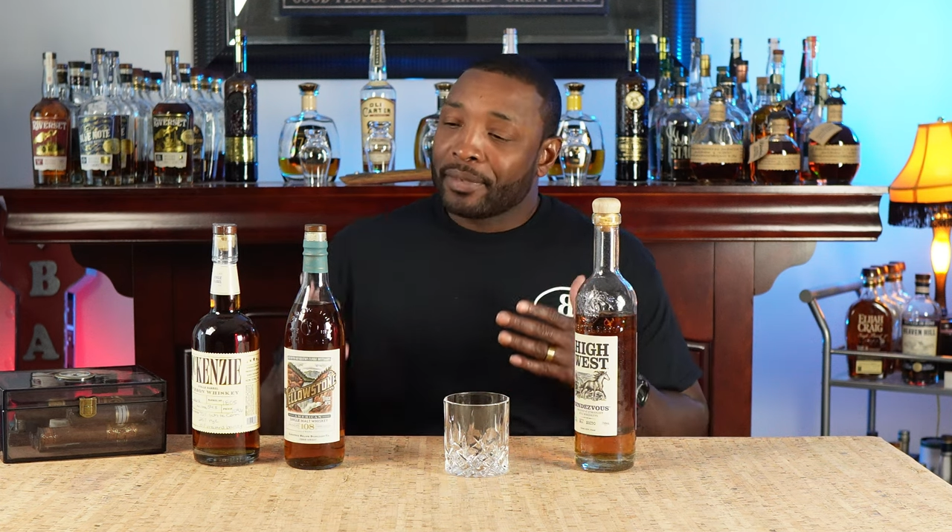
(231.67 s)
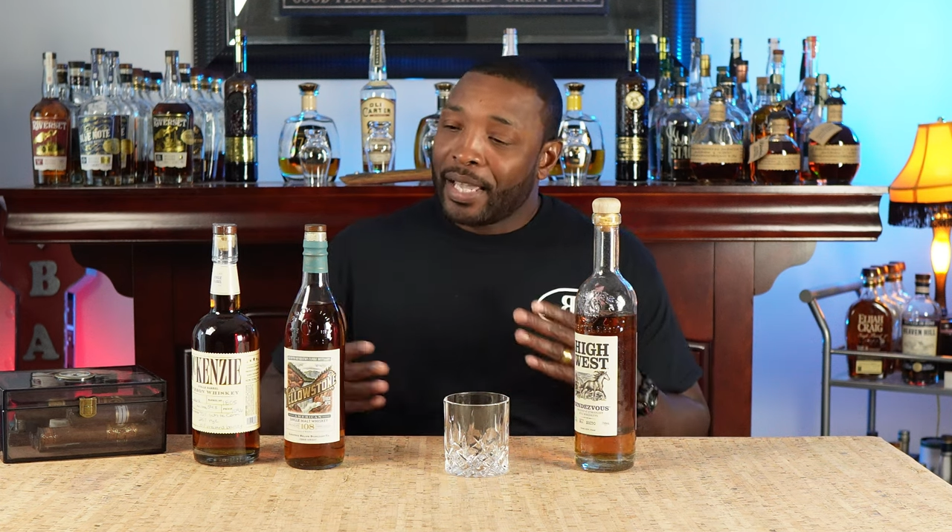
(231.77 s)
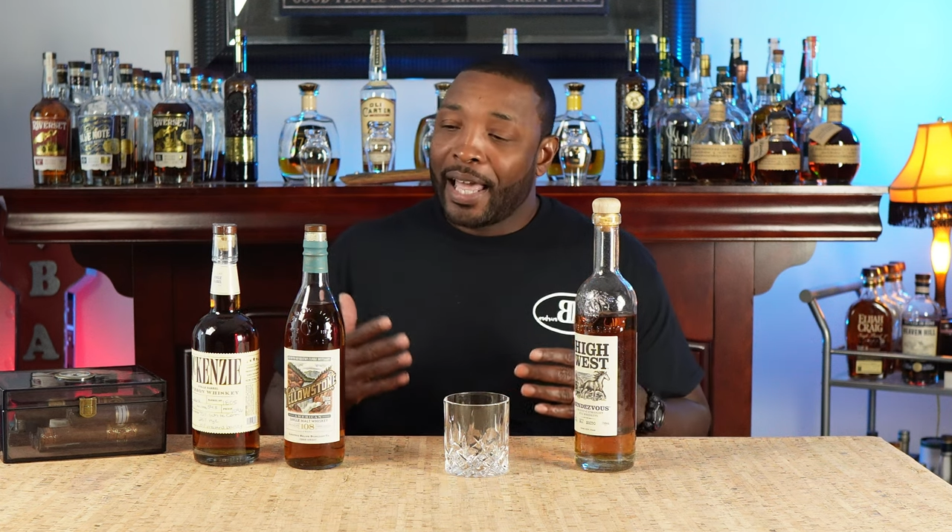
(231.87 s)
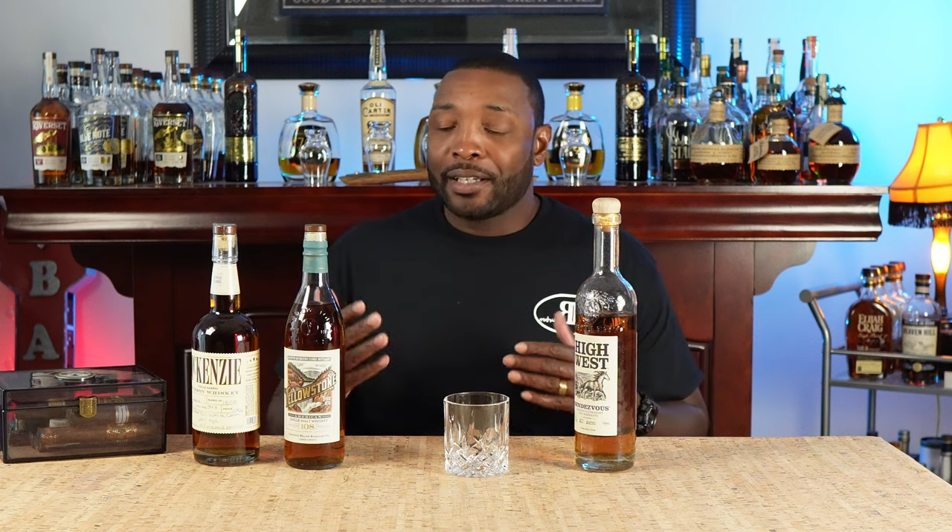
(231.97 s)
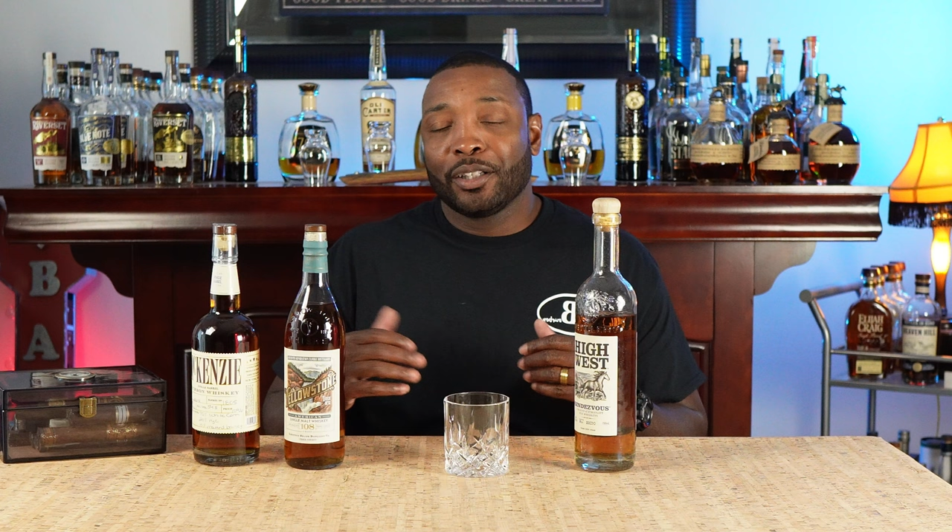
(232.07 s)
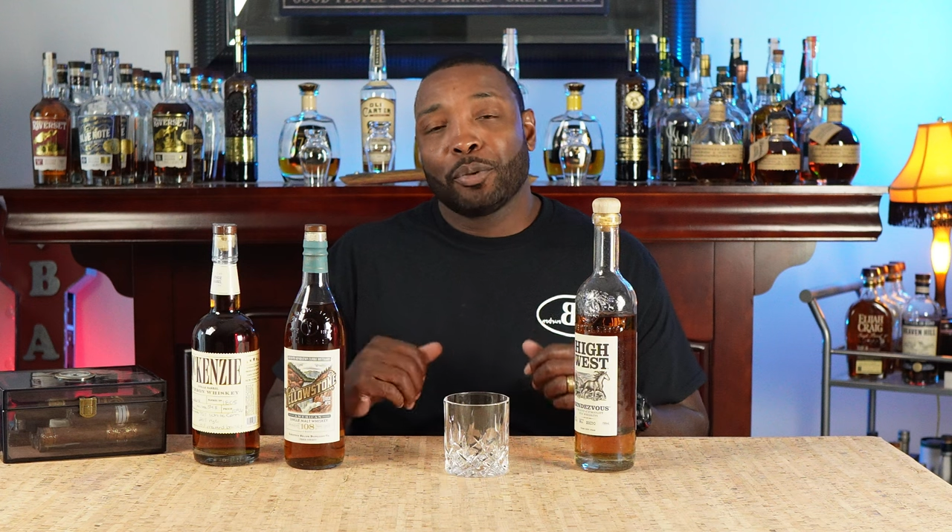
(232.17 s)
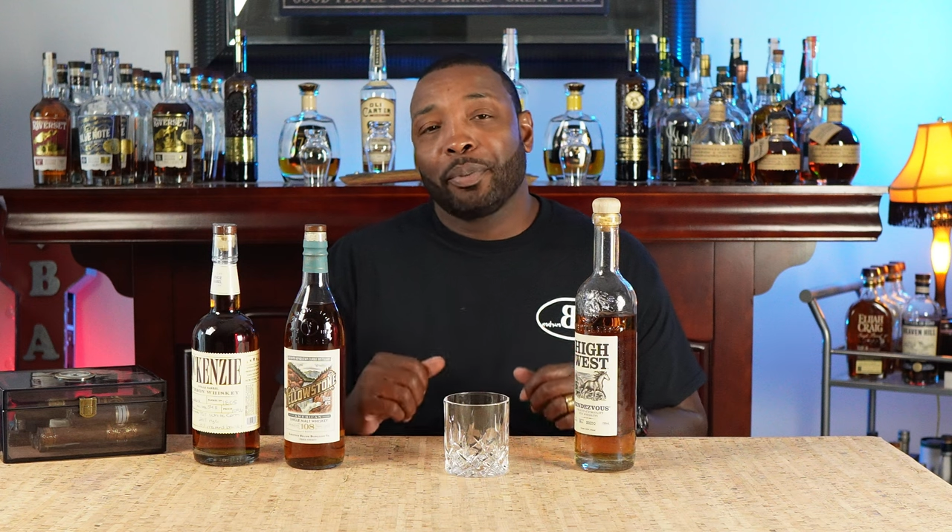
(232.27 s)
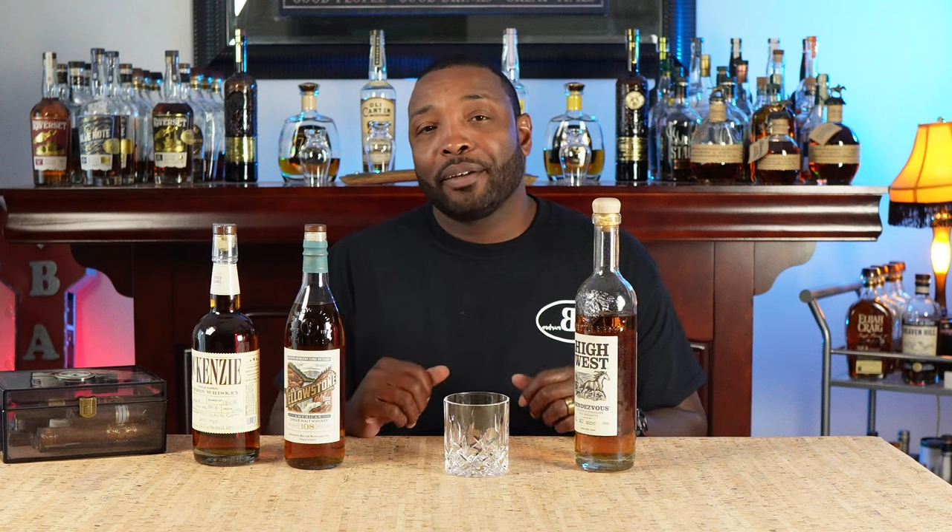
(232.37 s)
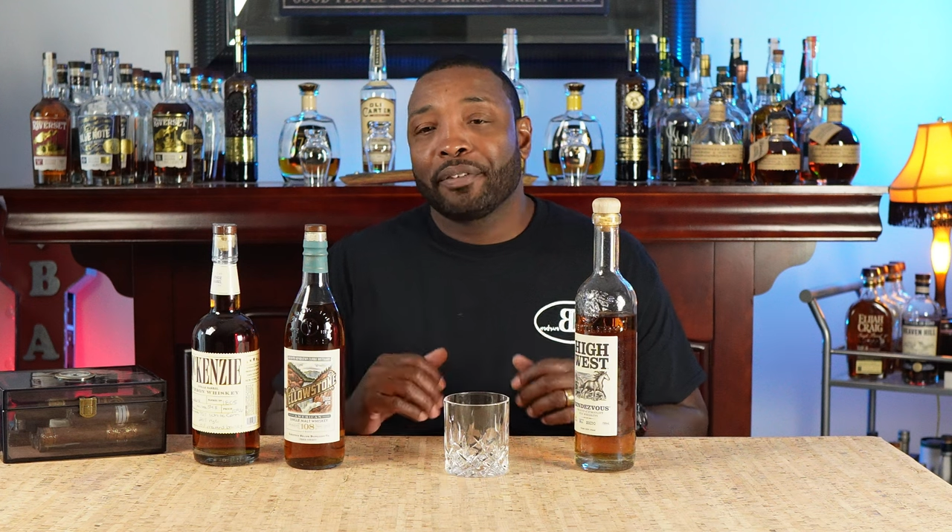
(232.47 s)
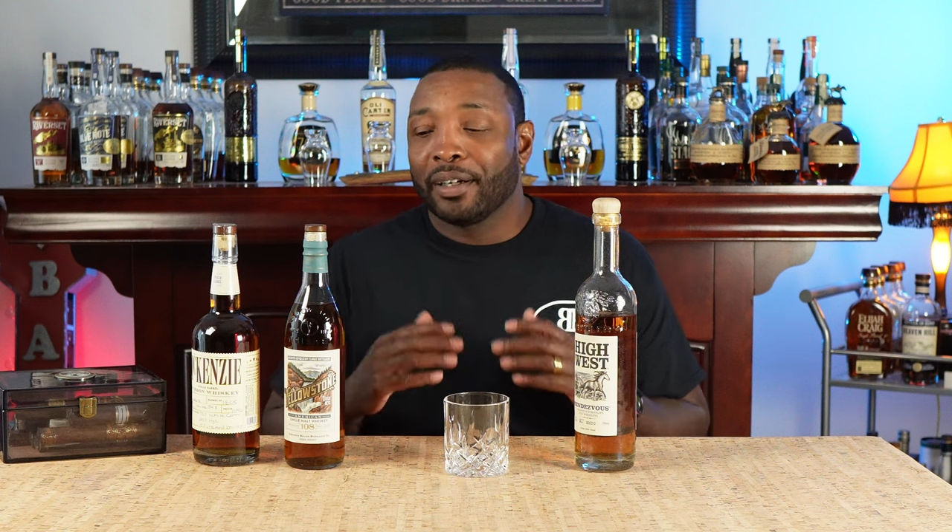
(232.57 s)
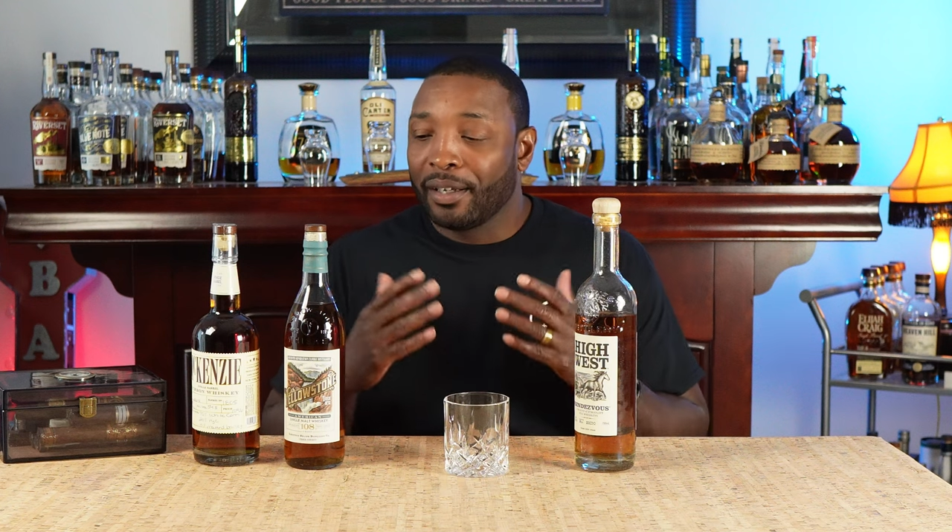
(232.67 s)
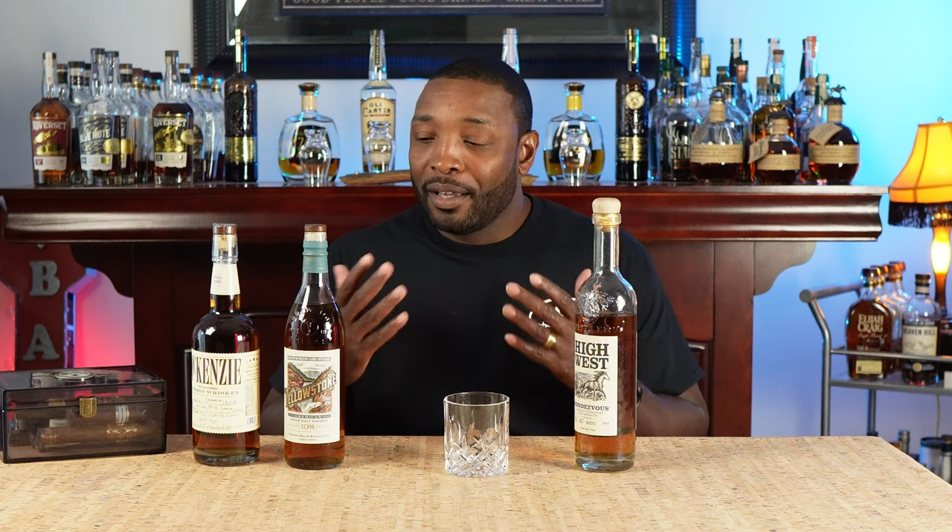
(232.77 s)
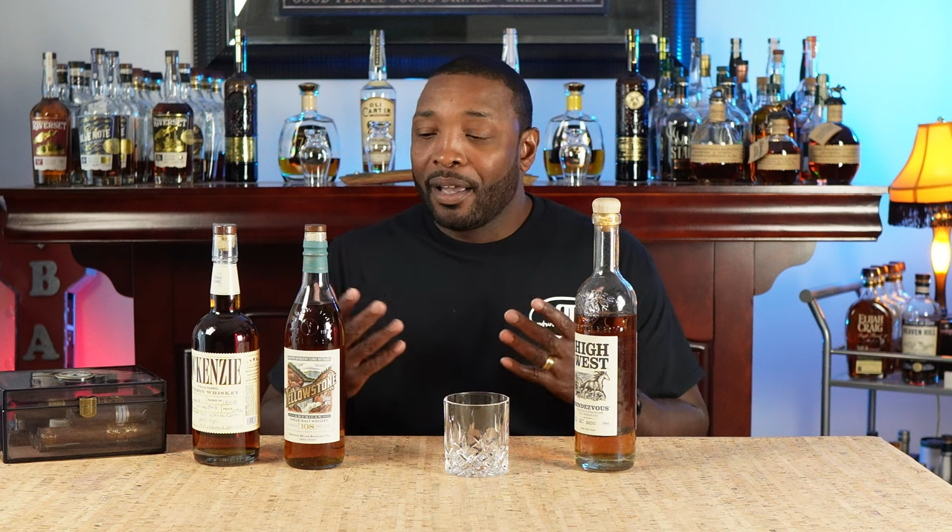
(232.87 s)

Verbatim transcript: had a little bit of a